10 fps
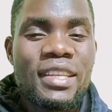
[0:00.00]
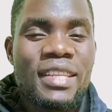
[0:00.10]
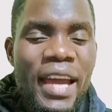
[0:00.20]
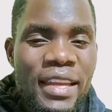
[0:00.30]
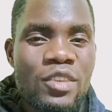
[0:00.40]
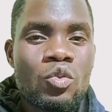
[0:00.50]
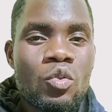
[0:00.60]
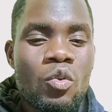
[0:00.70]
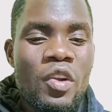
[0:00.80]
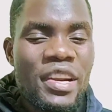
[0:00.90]
try
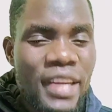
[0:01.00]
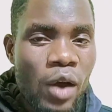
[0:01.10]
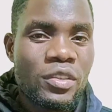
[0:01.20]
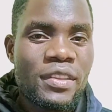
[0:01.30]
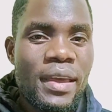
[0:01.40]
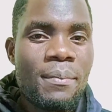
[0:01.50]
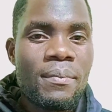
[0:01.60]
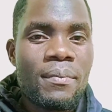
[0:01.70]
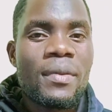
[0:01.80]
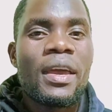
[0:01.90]
to doubt
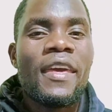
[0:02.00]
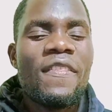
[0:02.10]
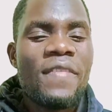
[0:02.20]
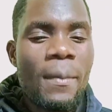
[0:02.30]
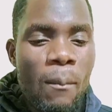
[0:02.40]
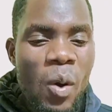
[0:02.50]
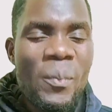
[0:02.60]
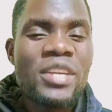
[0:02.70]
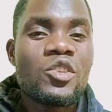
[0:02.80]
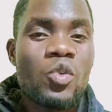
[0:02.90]
them the
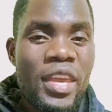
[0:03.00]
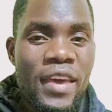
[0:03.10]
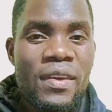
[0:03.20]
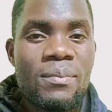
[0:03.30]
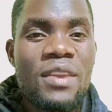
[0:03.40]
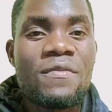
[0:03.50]
moment you hear them.